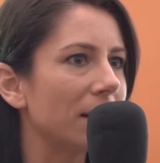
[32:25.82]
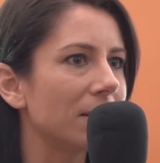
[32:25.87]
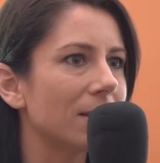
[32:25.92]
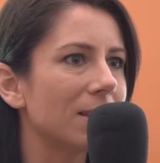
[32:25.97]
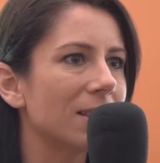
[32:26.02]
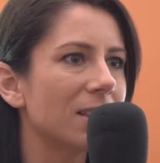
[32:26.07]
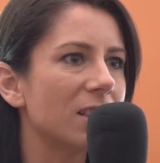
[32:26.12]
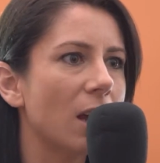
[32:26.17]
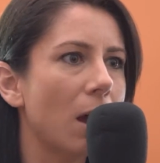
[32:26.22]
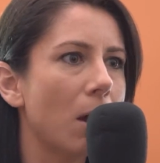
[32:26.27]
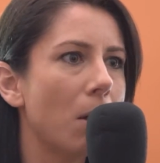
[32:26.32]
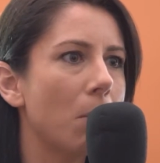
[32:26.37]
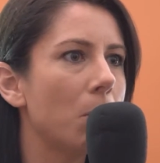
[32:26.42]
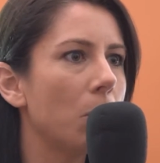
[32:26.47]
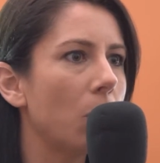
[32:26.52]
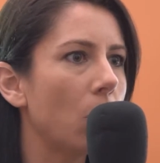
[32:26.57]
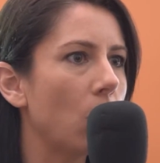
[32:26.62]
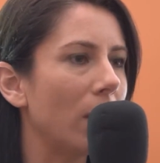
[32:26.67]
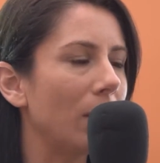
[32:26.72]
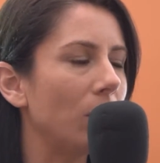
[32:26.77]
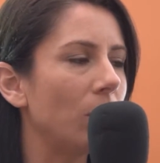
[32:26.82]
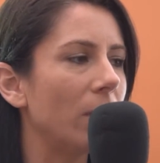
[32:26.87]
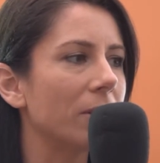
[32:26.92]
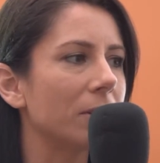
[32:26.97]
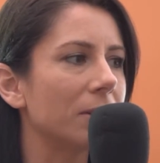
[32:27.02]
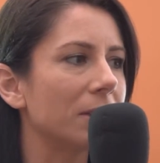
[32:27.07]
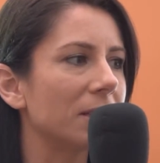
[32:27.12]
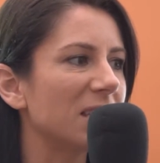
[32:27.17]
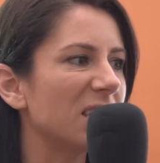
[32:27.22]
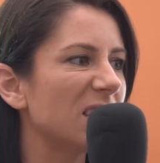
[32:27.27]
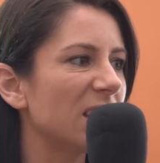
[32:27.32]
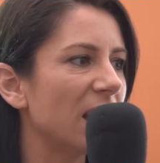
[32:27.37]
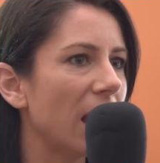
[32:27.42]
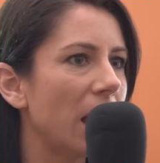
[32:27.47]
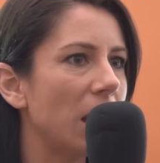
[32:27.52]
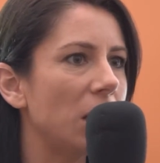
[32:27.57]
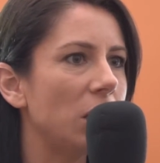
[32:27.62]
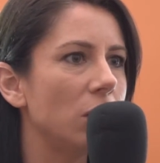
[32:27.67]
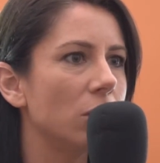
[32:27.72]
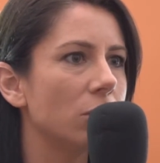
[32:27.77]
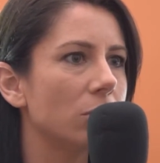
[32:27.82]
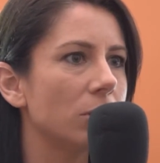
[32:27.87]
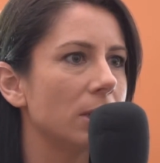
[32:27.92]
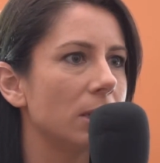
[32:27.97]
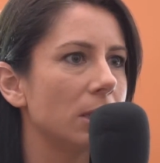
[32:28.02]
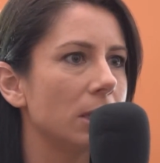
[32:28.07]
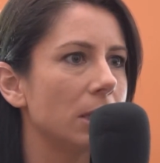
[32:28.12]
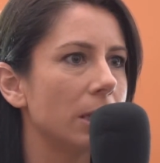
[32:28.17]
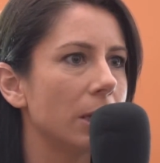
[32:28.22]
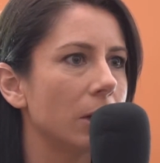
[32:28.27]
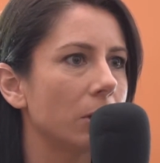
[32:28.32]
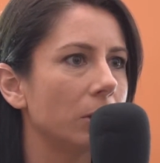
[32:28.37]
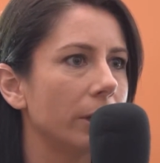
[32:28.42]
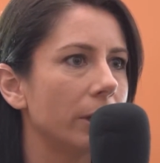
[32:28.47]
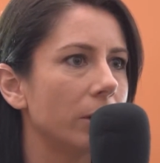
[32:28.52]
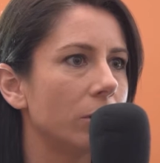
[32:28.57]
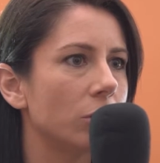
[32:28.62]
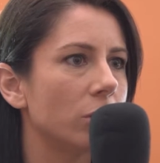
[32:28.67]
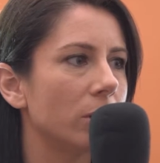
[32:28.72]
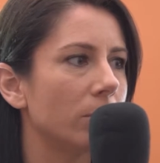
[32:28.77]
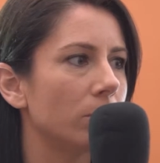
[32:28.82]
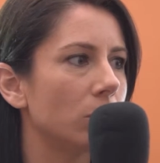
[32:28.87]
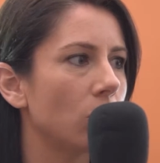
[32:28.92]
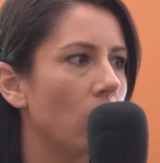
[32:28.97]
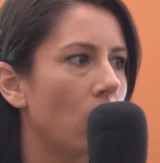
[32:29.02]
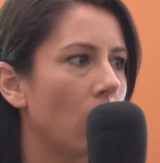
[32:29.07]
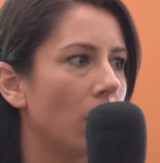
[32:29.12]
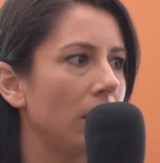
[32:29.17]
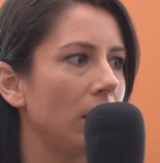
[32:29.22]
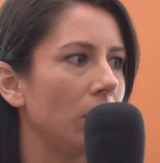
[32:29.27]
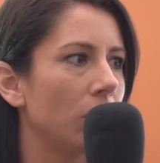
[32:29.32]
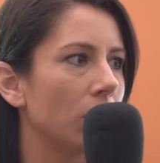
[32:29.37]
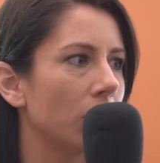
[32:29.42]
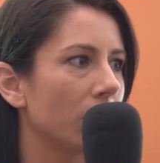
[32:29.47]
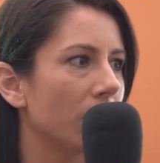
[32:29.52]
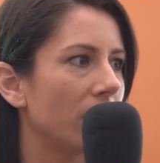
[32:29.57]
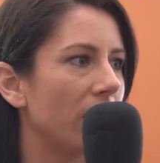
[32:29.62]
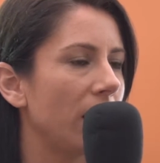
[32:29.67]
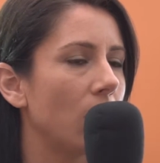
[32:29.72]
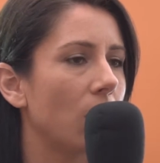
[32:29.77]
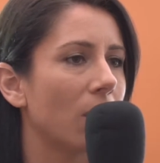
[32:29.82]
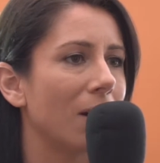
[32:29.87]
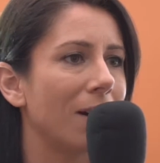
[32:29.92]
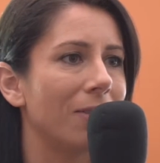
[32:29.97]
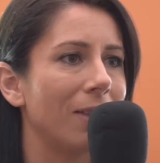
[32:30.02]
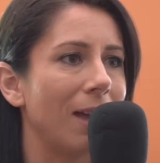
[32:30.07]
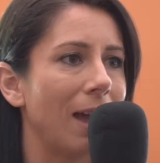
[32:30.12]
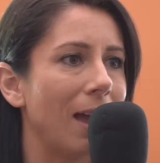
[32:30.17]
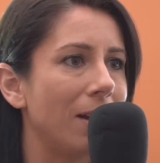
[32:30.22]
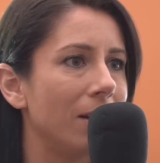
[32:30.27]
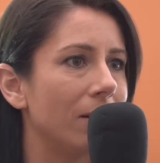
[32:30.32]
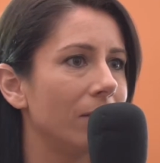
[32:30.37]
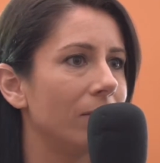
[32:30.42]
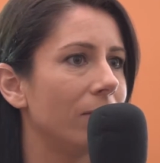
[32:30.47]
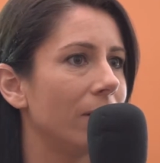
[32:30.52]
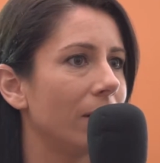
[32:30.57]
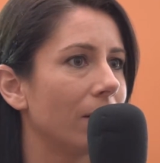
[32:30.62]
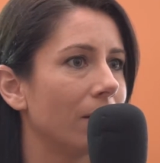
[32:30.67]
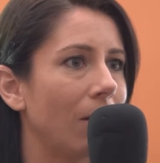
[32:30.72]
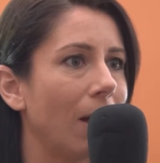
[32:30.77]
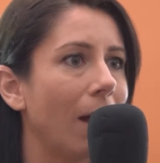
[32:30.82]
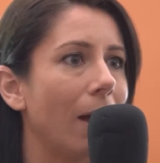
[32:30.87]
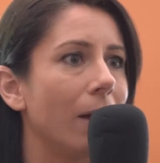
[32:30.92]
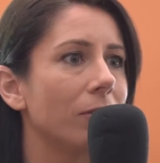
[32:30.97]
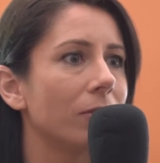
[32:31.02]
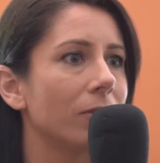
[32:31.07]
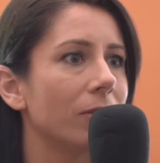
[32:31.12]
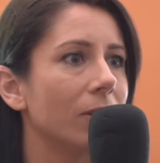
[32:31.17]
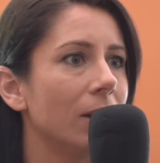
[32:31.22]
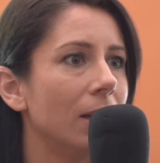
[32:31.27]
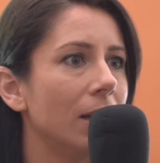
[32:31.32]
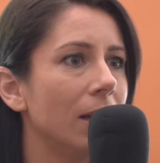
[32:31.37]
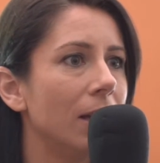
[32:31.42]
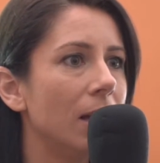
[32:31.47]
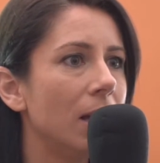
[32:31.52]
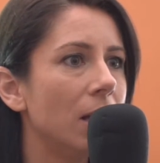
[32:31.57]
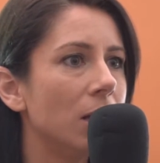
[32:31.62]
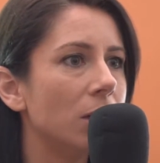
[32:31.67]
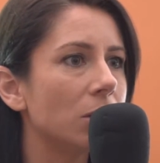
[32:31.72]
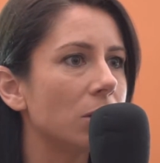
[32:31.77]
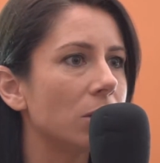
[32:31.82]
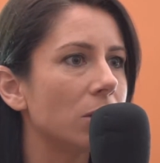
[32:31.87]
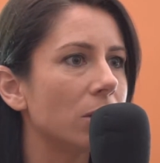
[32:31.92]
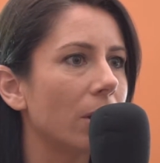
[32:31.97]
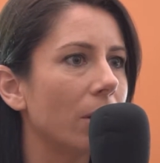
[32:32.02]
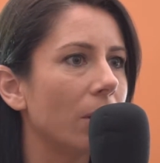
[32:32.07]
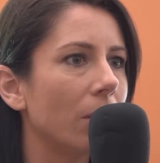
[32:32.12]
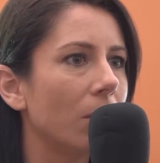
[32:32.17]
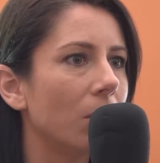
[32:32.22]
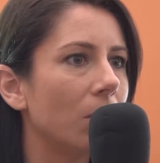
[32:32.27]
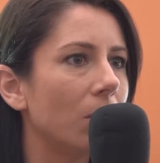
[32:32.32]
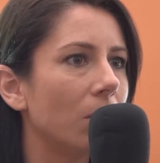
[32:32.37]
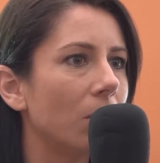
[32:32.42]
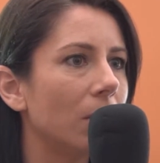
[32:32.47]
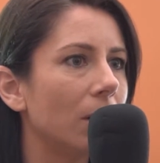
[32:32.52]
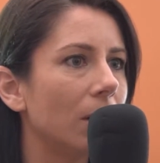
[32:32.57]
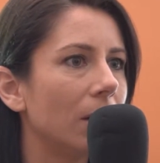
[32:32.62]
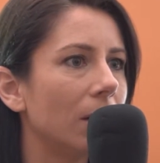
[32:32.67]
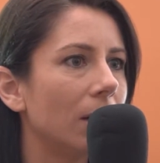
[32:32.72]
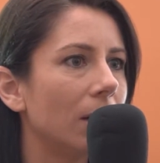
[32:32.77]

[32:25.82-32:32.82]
yeah. at some point, whether it's ten years into their leadership, twenty, thirty, or at the end of their life. Yeah. So